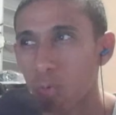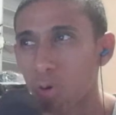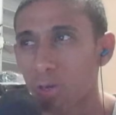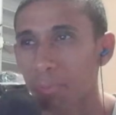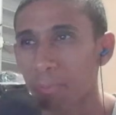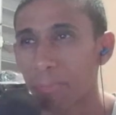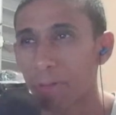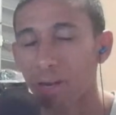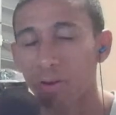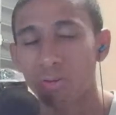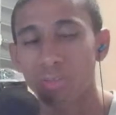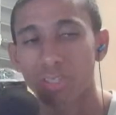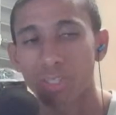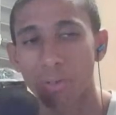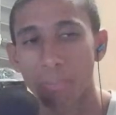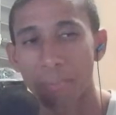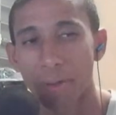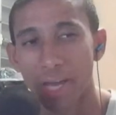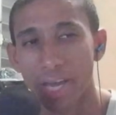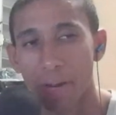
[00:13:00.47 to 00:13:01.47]
backwards
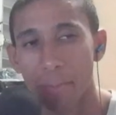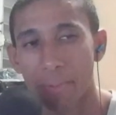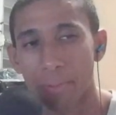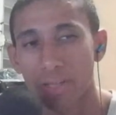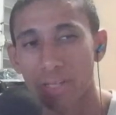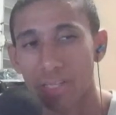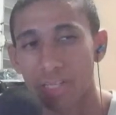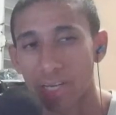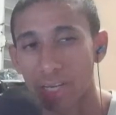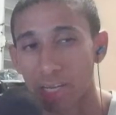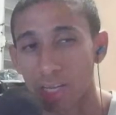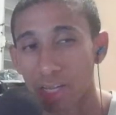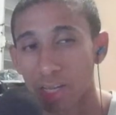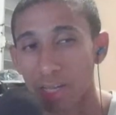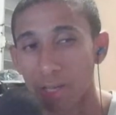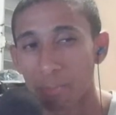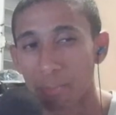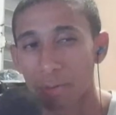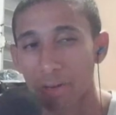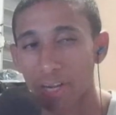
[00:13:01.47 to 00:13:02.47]
compatibility,
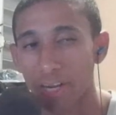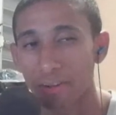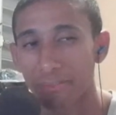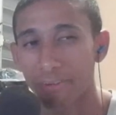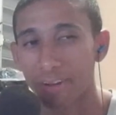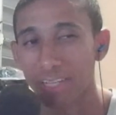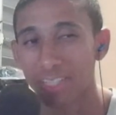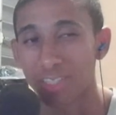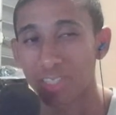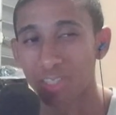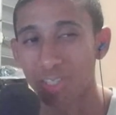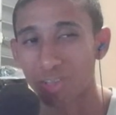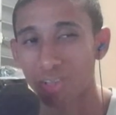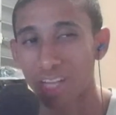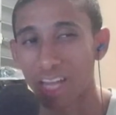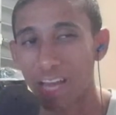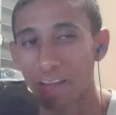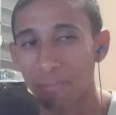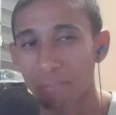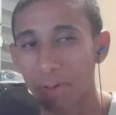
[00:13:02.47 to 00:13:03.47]
but if I still
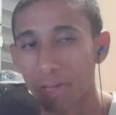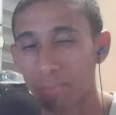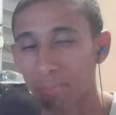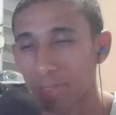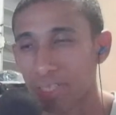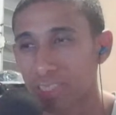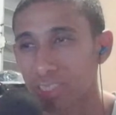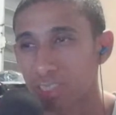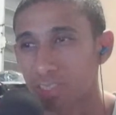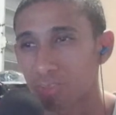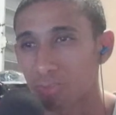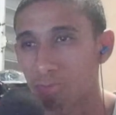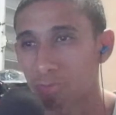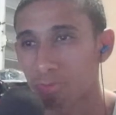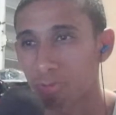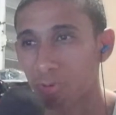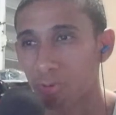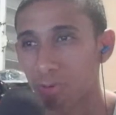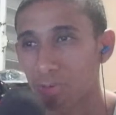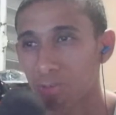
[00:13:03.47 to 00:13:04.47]
have my PlayStation
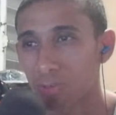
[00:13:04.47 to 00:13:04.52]
4,